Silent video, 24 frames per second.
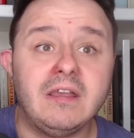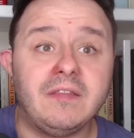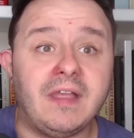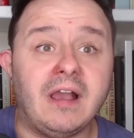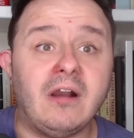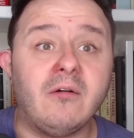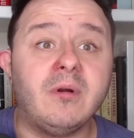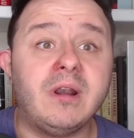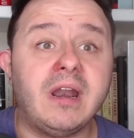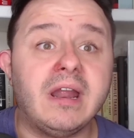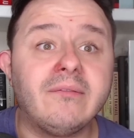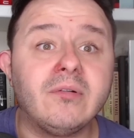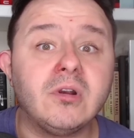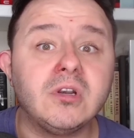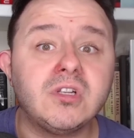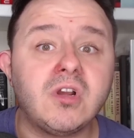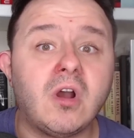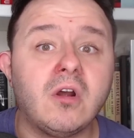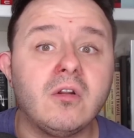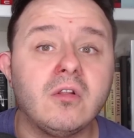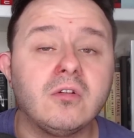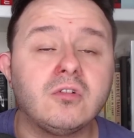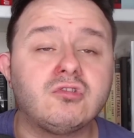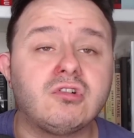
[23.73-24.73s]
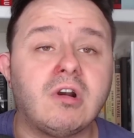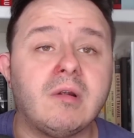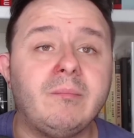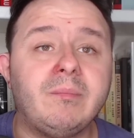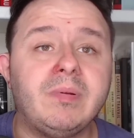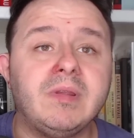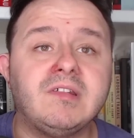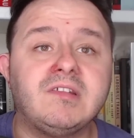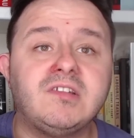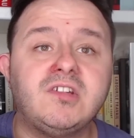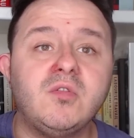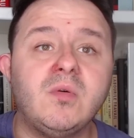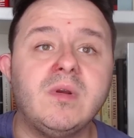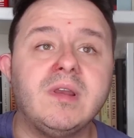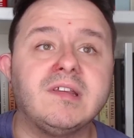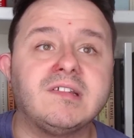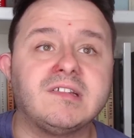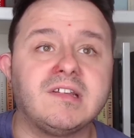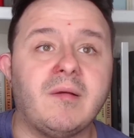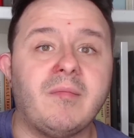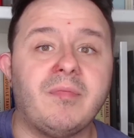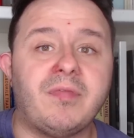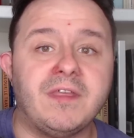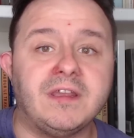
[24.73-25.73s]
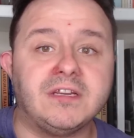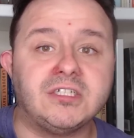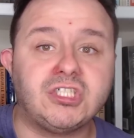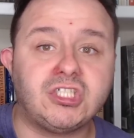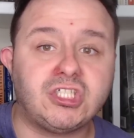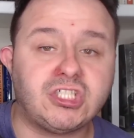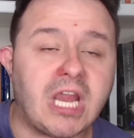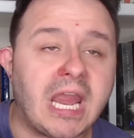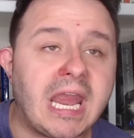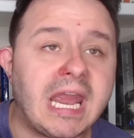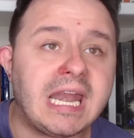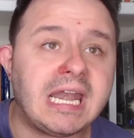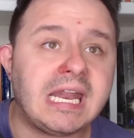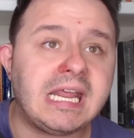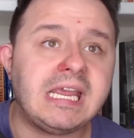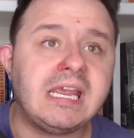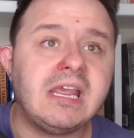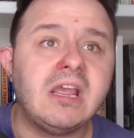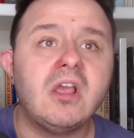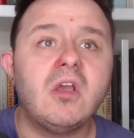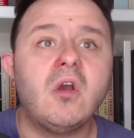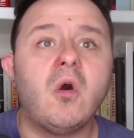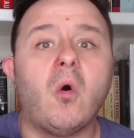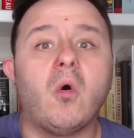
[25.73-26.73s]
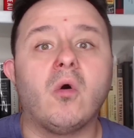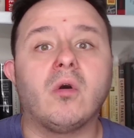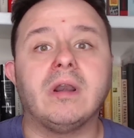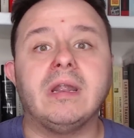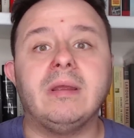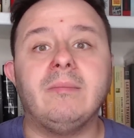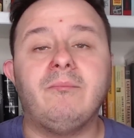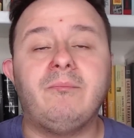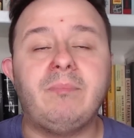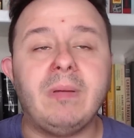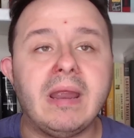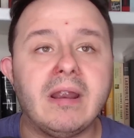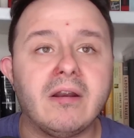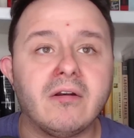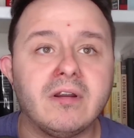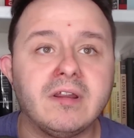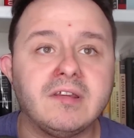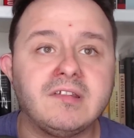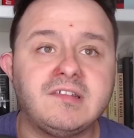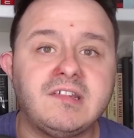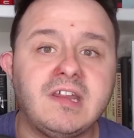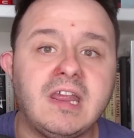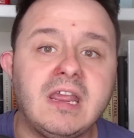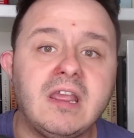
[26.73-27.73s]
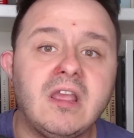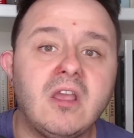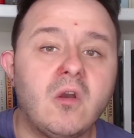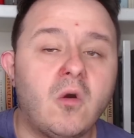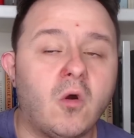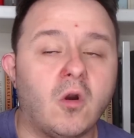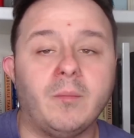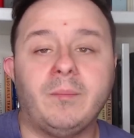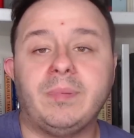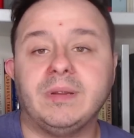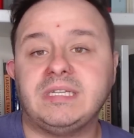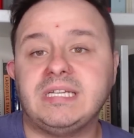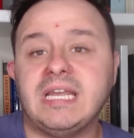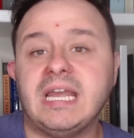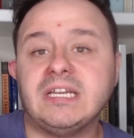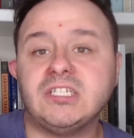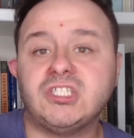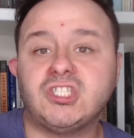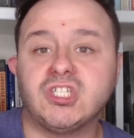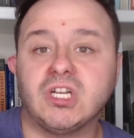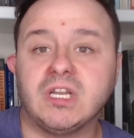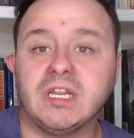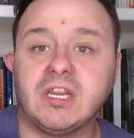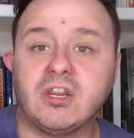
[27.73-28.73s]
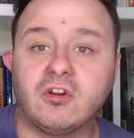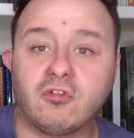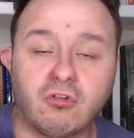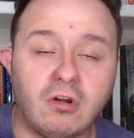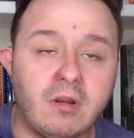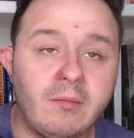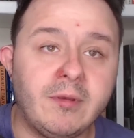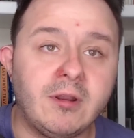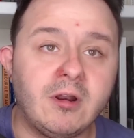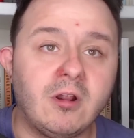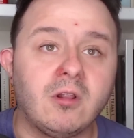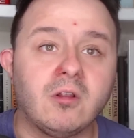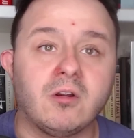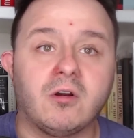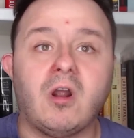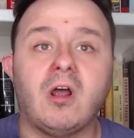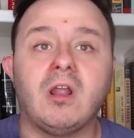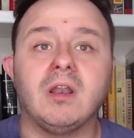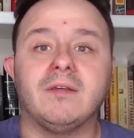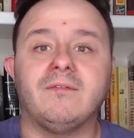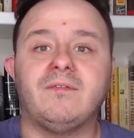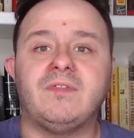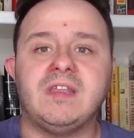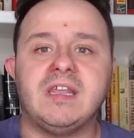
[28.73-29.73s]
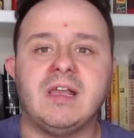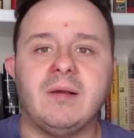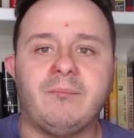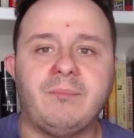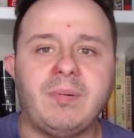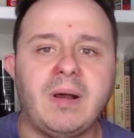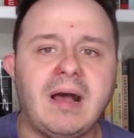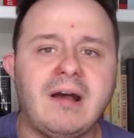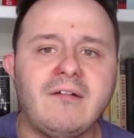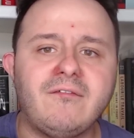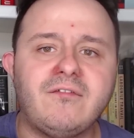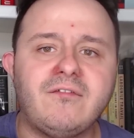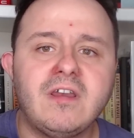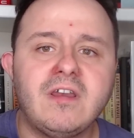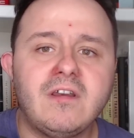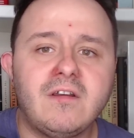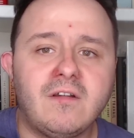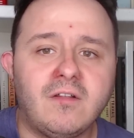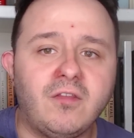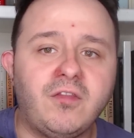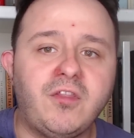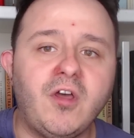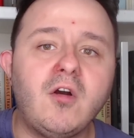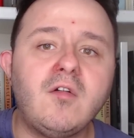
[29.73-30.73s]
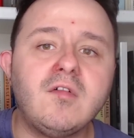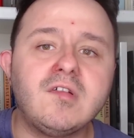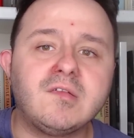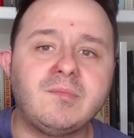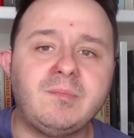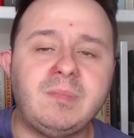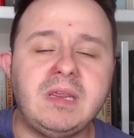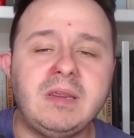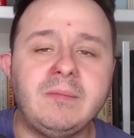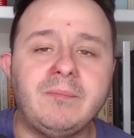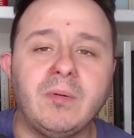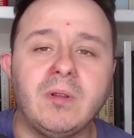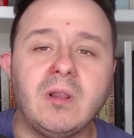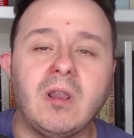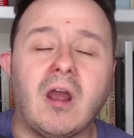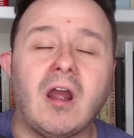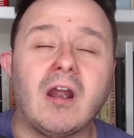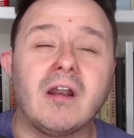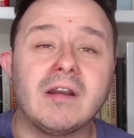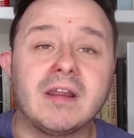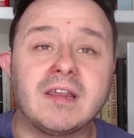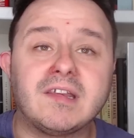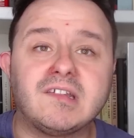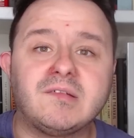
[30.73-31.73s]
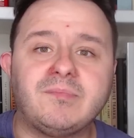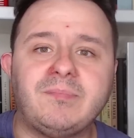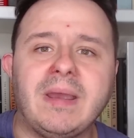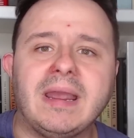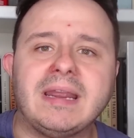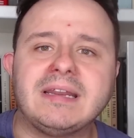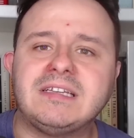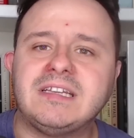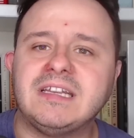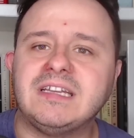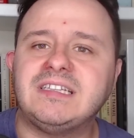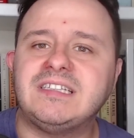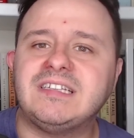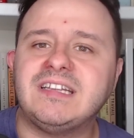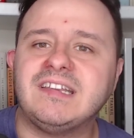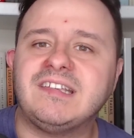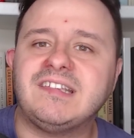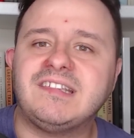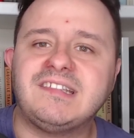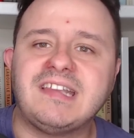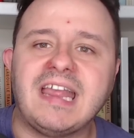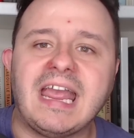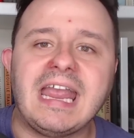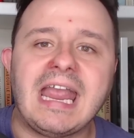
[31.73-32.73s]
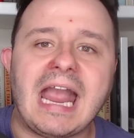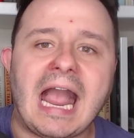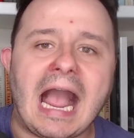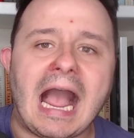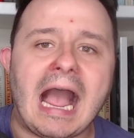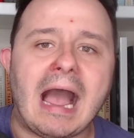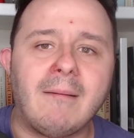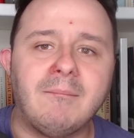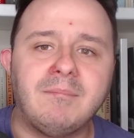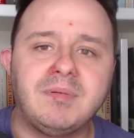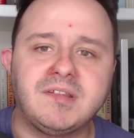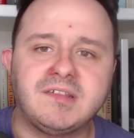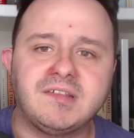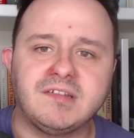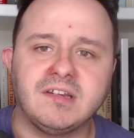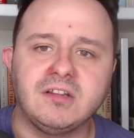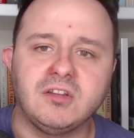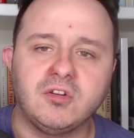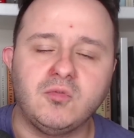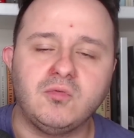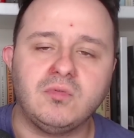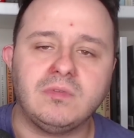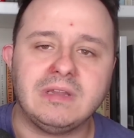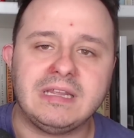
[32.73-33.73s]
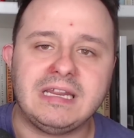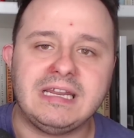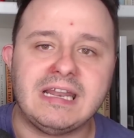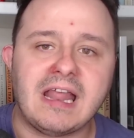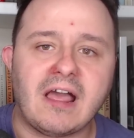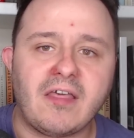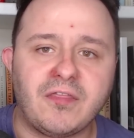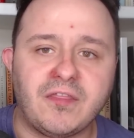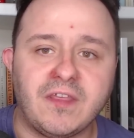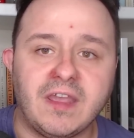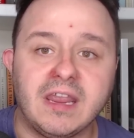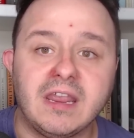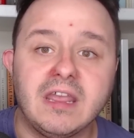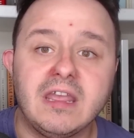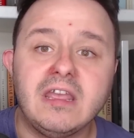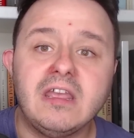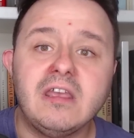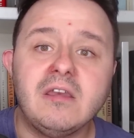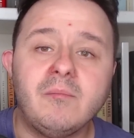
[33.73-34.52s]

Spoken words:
That whenever Donald Trump is doing something shady or embarrassing or potentially criminal or all of the above, those people are expected to say absolutely nothing.